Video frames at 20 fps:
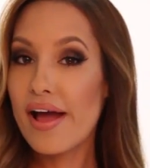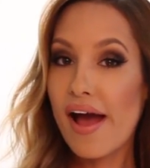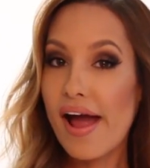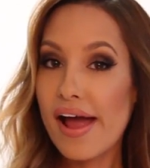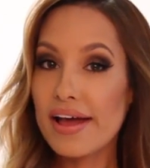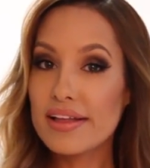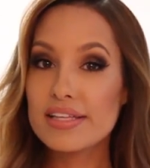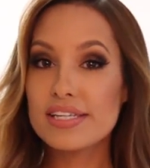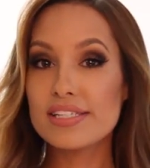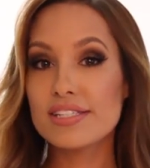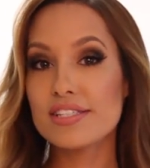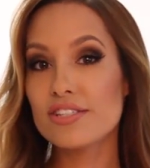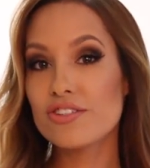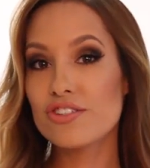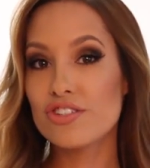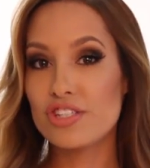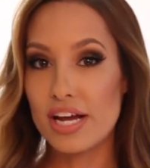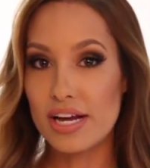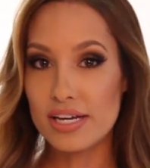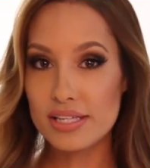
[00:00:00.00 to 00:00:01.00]
highly
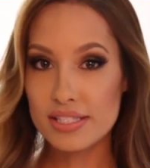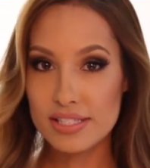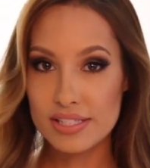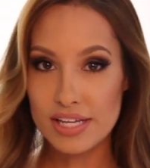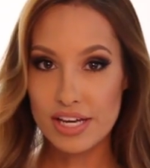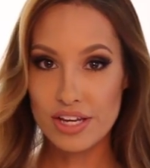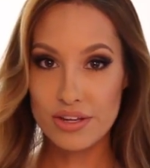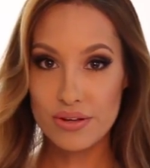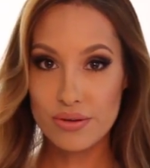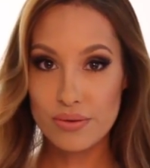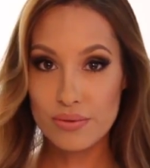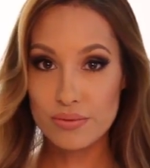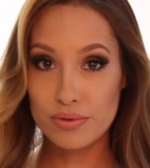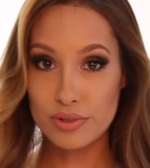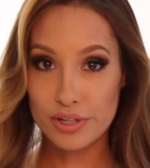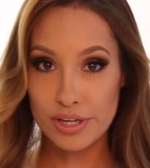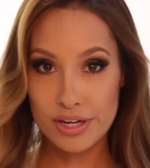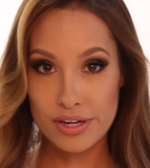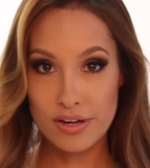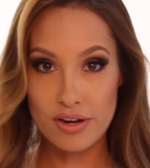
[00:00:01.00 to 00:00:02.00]
suggest that you
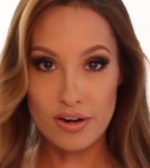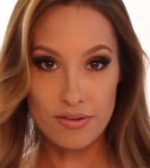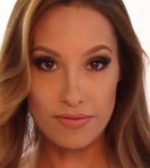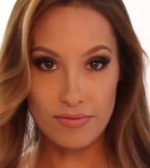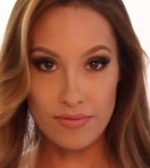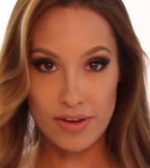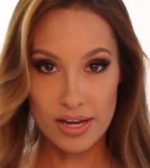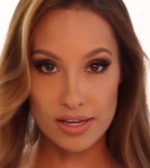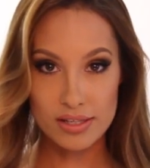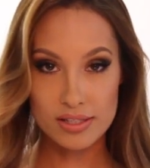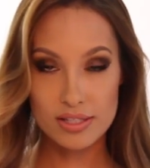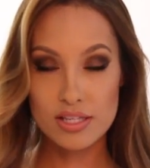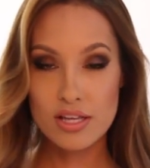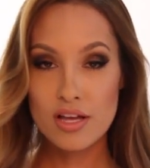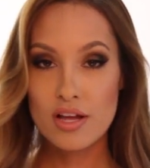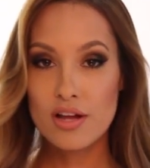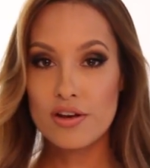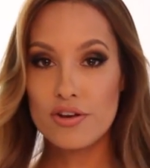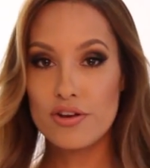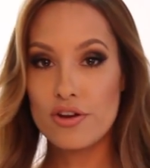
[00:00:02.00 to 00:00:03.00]
learn your face.
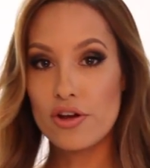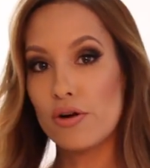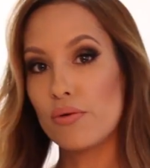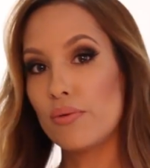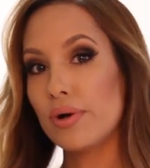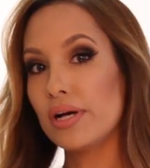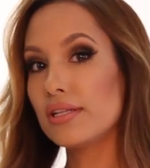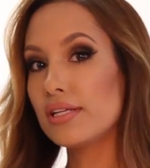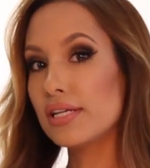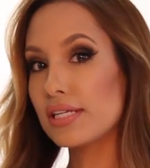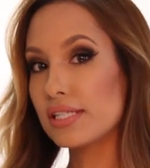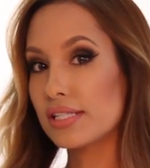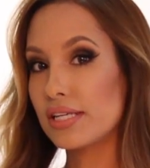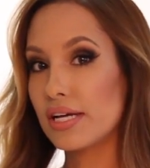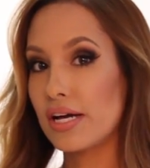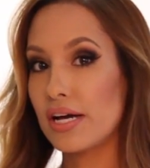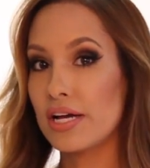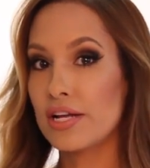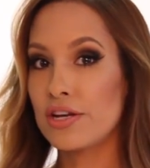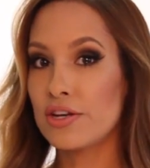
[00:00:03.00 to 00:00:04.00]
Know what looks
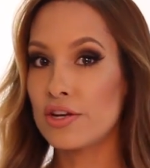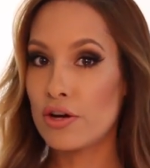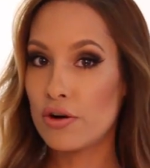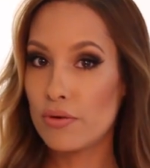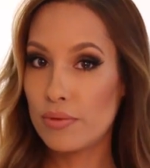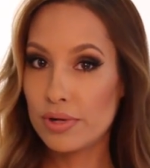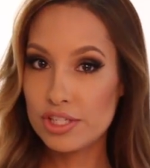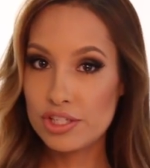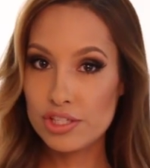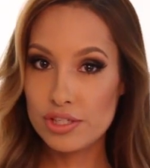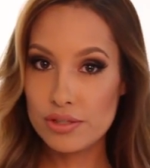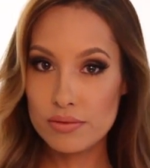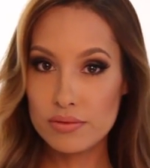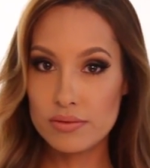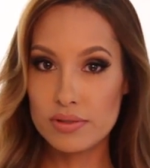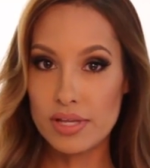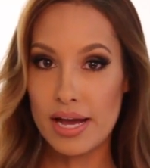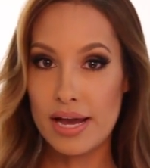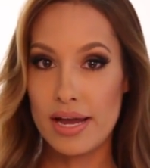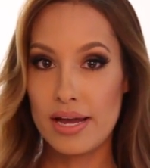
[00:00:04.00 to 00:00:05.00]
good, know what you
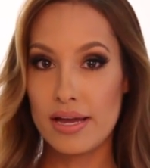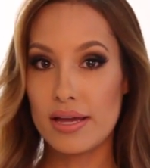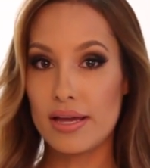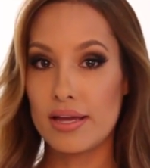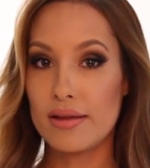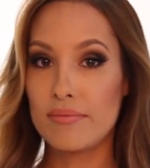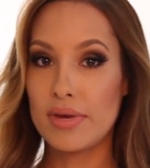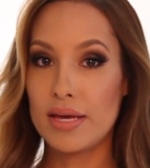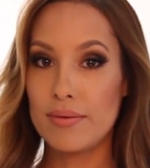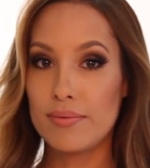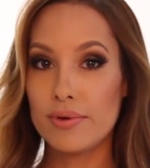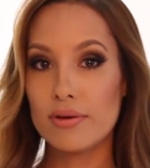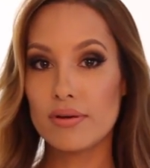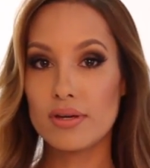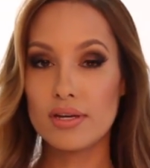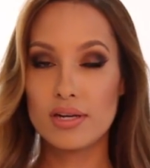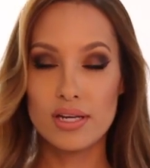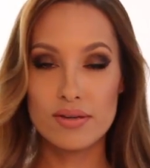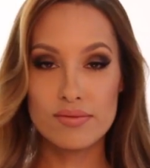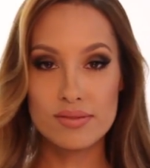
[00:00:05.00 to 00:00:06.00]
like, and maybe you
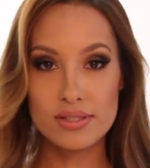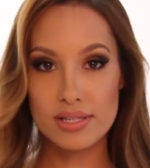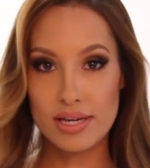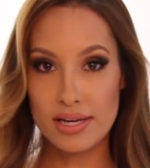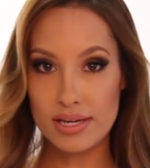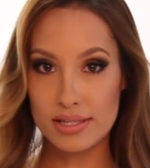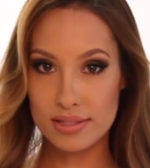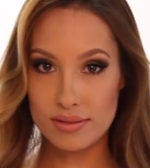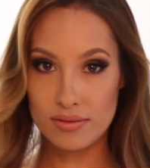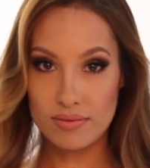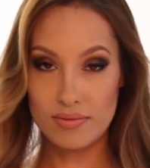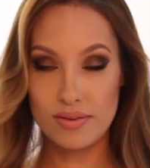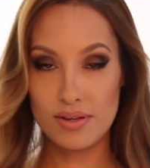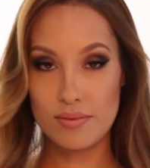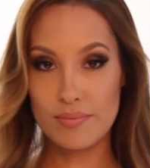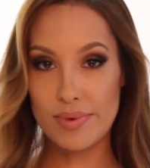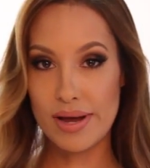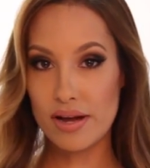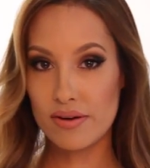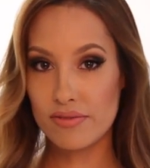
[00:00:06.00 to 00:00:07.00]
can even take some
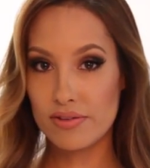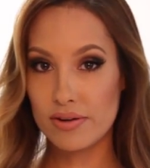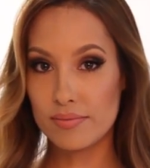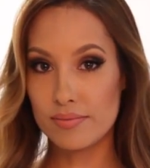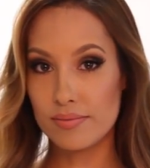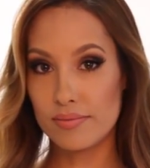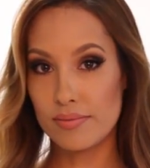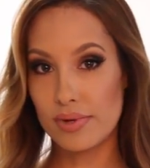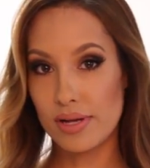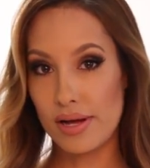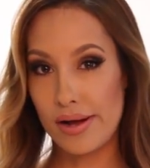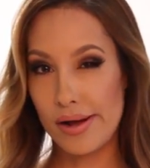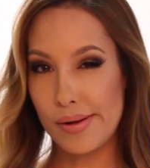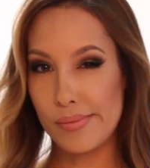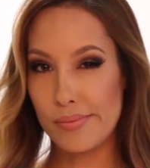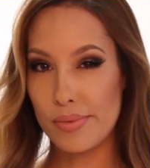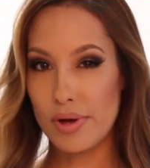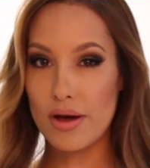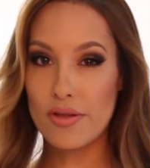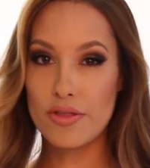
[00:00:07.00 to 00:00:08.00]
feedback from
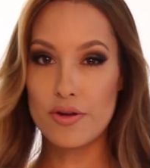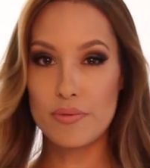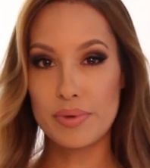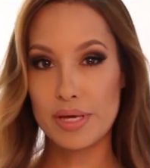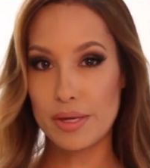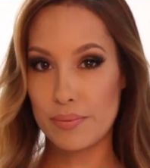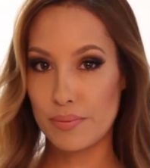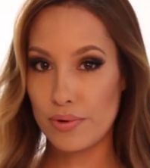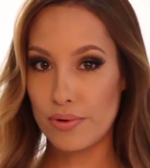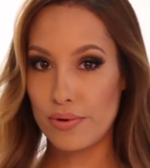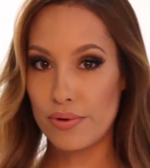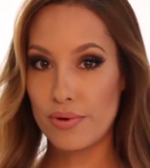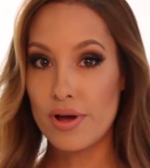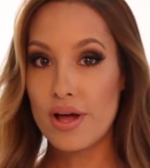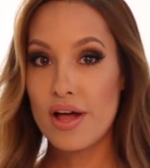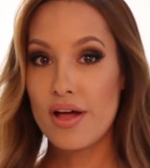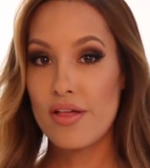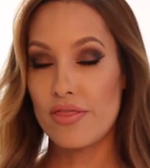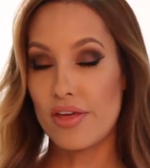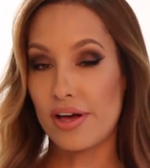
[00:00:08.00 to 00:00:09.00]
other people
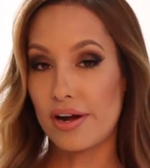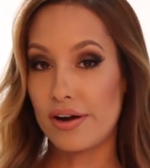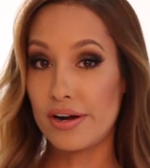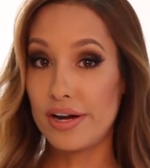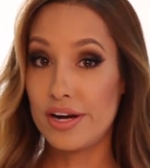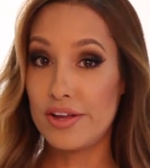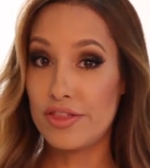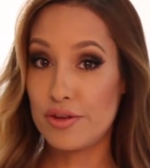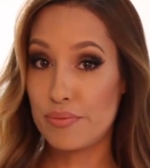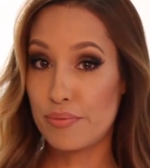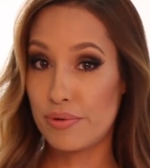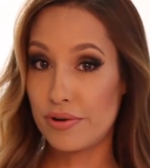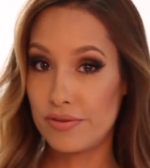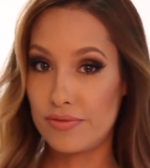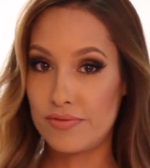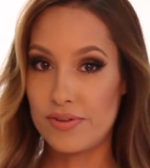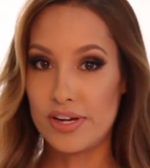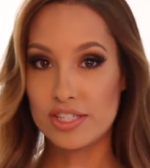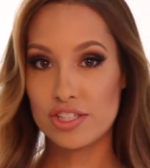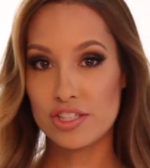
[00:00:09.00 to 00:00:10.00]
that are in the
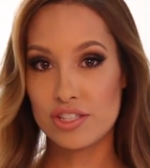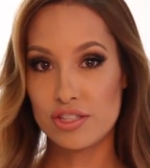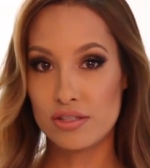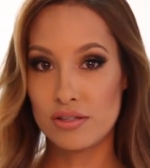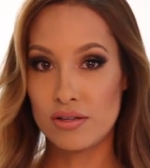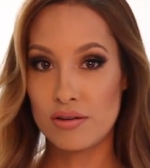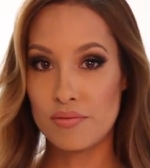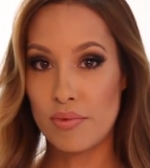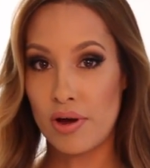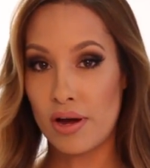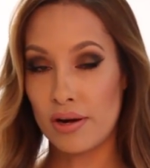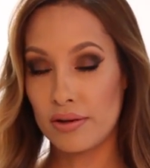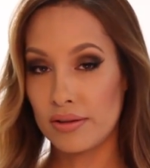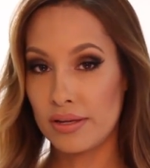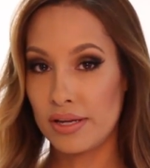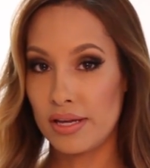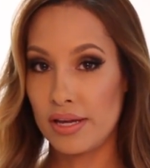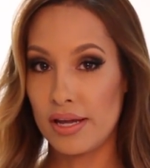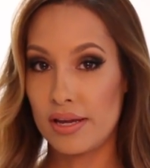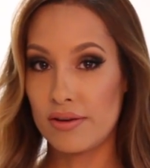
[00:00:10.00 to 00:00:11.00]
professional
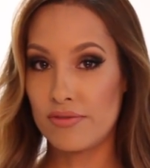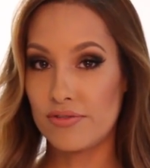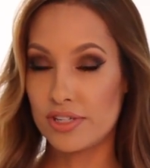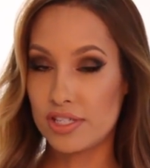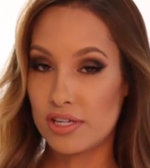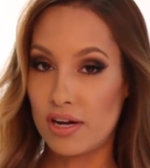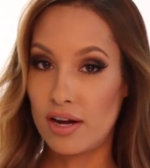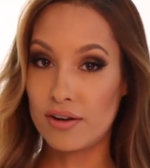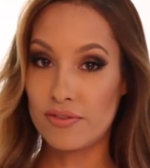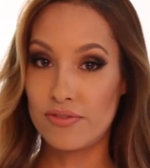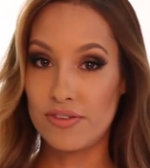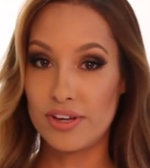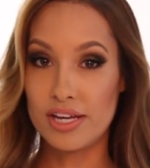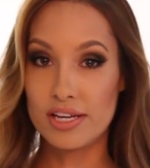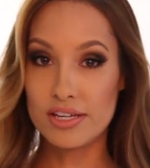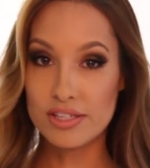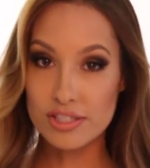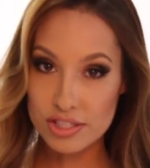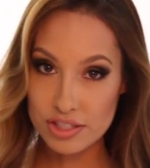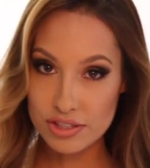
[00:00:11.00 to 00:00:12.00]
modeling and photography
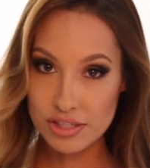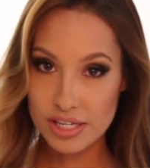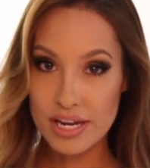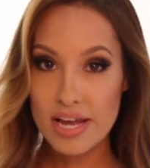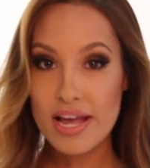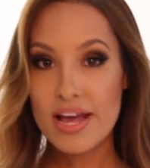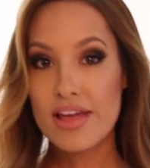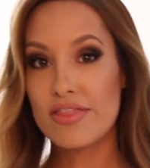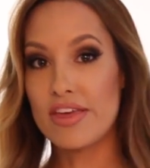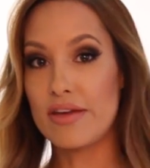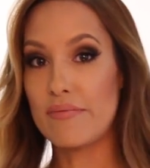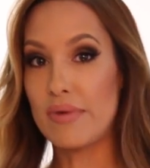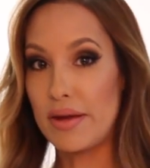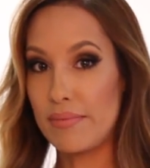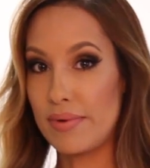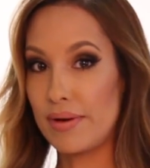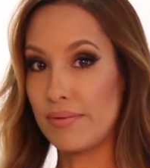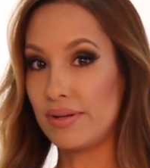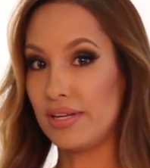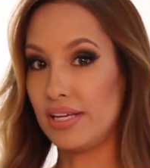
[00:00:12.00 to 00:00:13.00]
industry. They
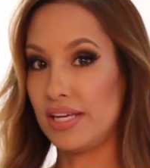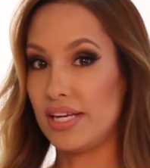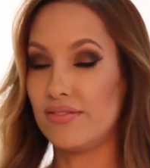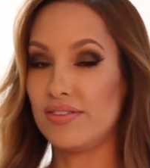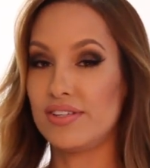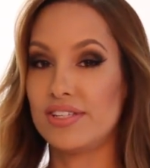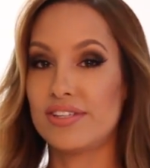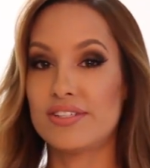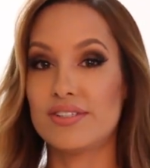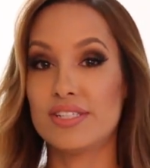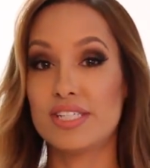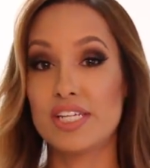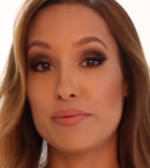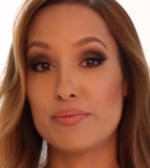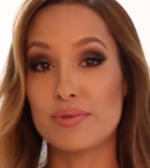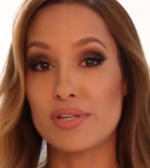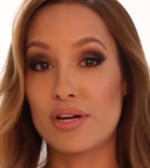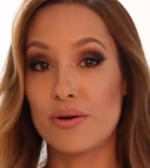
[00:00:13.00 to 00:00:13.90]
might be able to give you some tips